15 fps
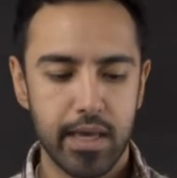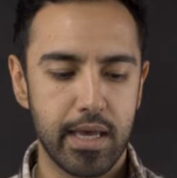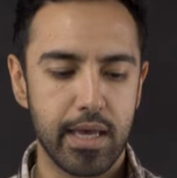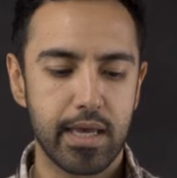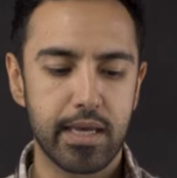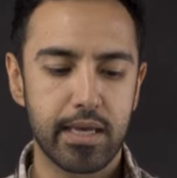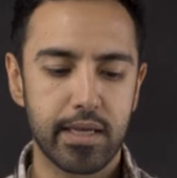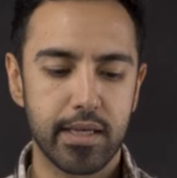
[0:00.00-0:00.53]

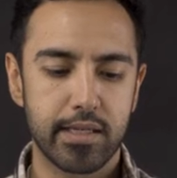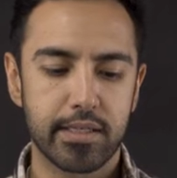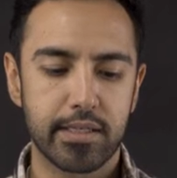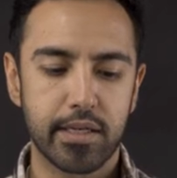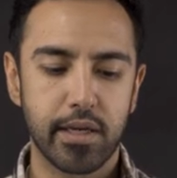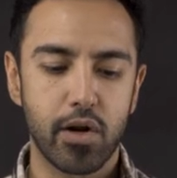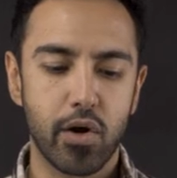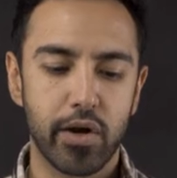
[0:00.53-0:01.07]

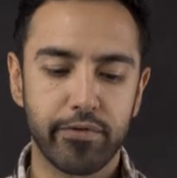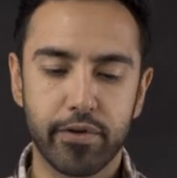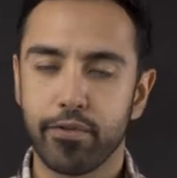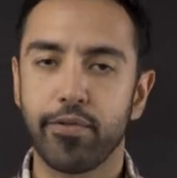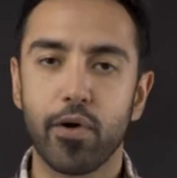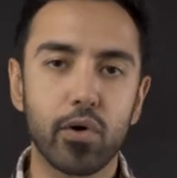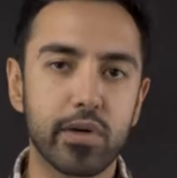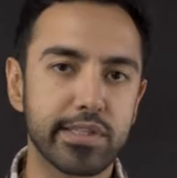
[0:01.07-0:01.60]
is, you know, if you're
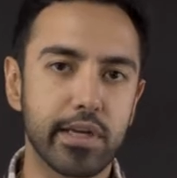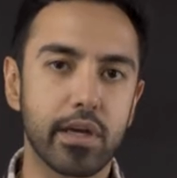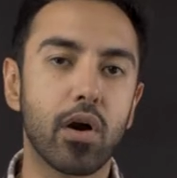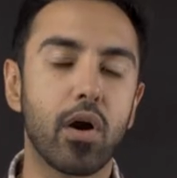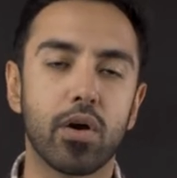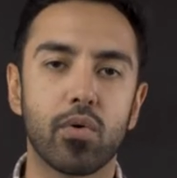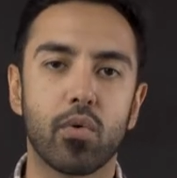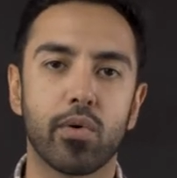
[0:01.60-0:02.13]
focusing
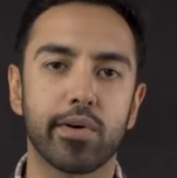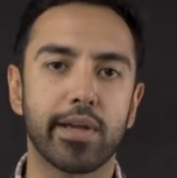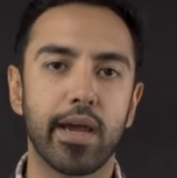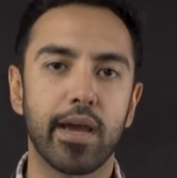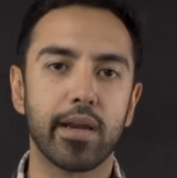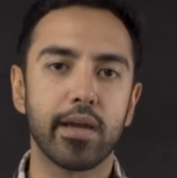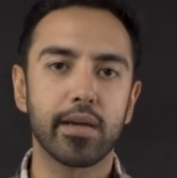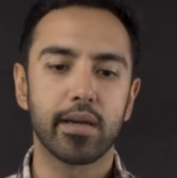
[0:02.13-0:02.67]
on
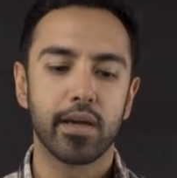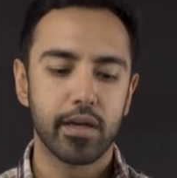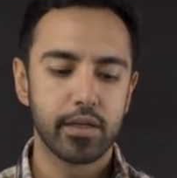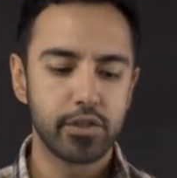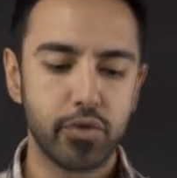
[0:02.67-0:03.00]
organic,